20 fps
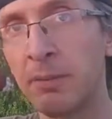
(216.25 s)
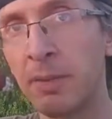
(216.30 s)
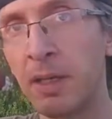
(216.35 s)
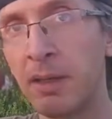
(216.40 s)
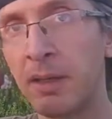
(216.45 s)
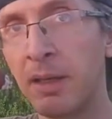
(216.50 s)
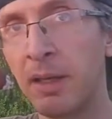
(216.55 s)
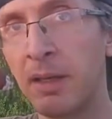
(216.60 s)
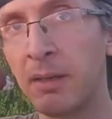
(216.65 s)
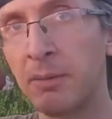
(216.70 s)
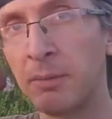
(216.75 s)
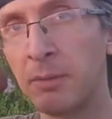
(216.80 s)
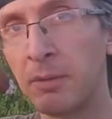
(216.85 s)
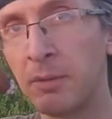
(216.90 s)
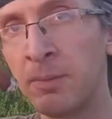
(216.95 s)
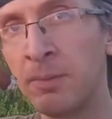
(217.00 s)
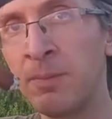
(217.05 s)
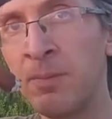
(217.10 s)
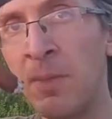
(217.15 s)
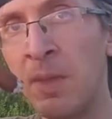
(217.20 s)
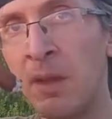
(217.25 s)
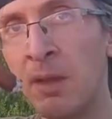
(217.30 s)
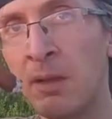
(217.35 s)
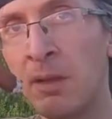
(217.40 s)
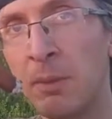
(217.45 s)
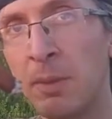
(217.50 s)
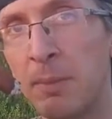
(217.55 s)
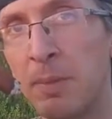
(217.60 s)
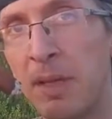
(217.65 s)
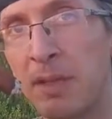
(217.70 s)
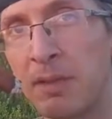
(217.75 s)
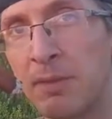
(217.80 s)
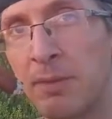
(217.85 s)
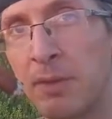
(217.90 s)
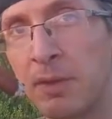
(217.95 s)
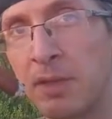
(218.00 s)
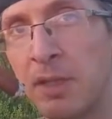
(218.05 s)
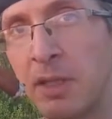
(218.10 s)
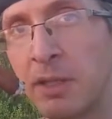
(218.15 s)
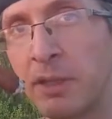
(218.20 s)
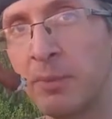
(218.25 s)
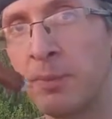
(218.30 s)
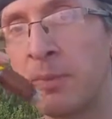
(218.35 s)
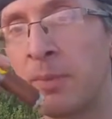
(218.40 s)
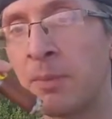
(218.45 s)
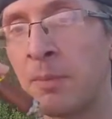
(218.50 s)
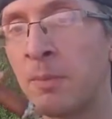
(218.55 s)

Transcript: about the head, a little bit past the first inch.